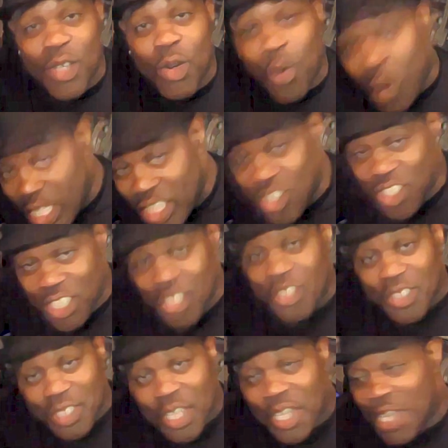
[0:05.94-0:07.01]

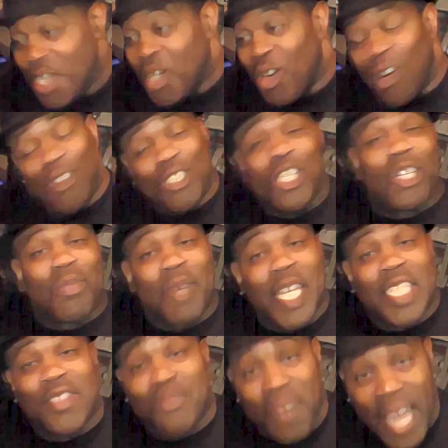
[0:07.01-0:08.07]
questions, or
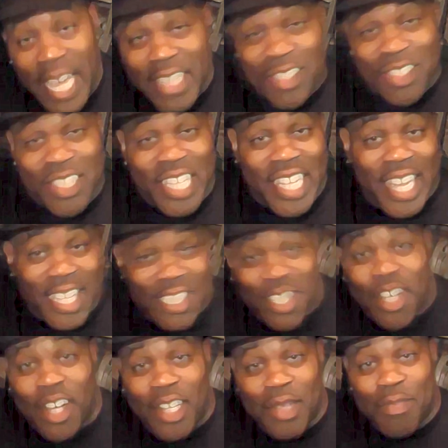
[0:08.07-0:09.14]
Junkman's facts, as they like to
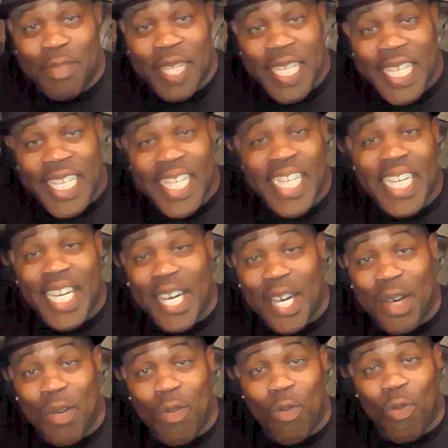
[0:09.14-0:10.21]
call
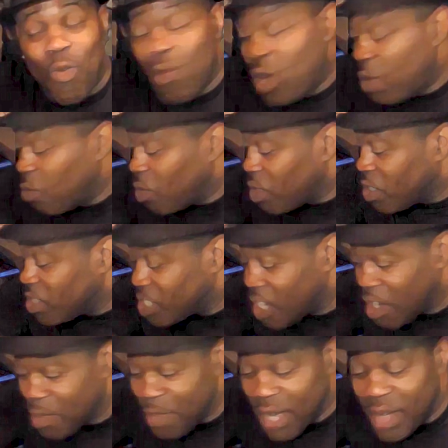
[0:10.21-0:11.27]
them. What we're going to
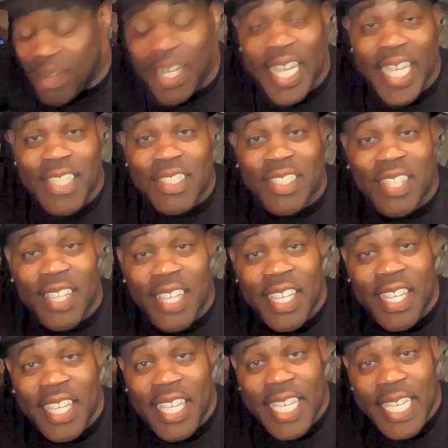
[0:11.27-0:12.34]
talk about next
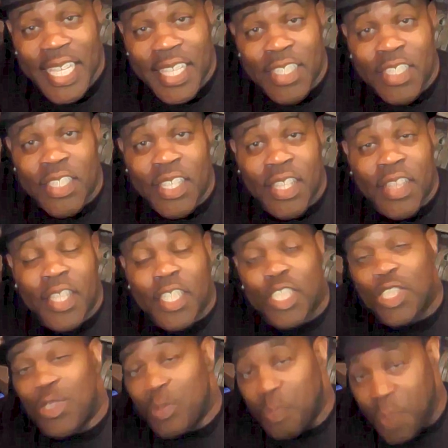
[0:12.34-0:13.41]
is the
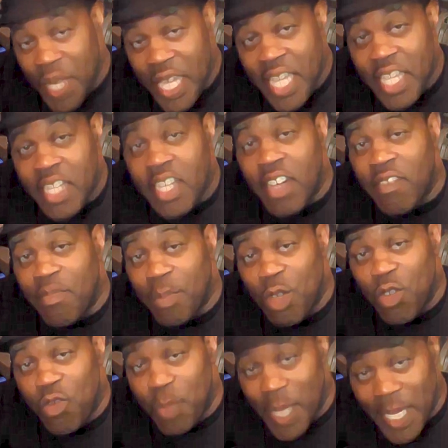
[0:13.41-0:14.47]
speed of
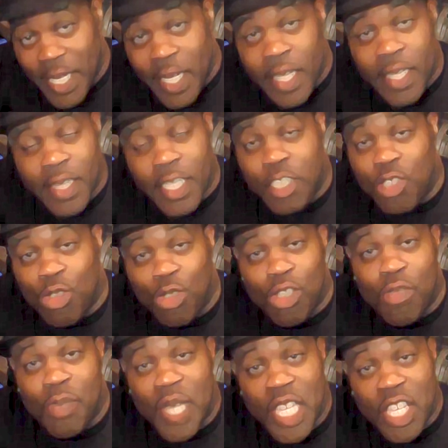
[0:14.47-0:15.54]
movement that you
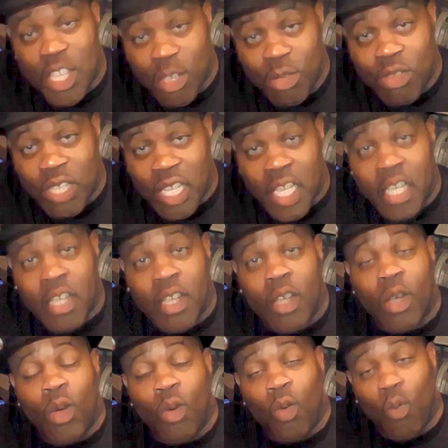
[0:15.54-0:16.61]
should be using
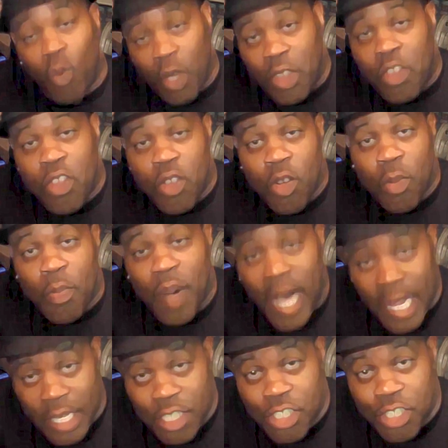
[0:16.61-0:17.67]
with your
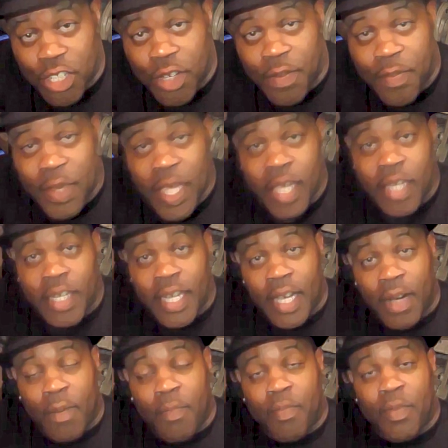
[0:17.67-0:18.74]
polisher.
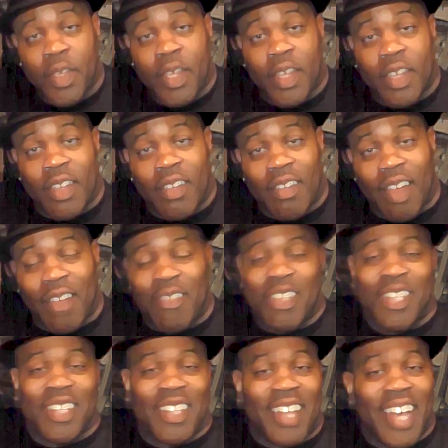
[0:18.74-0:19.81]
Now, I
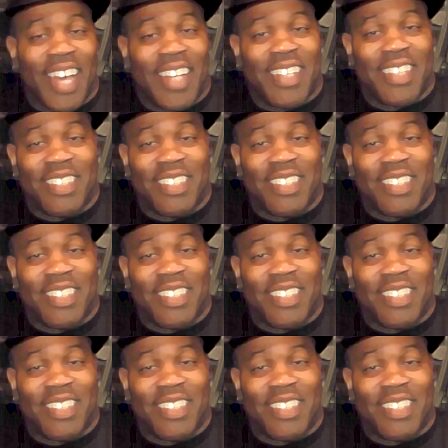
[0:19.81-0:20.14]
get a lot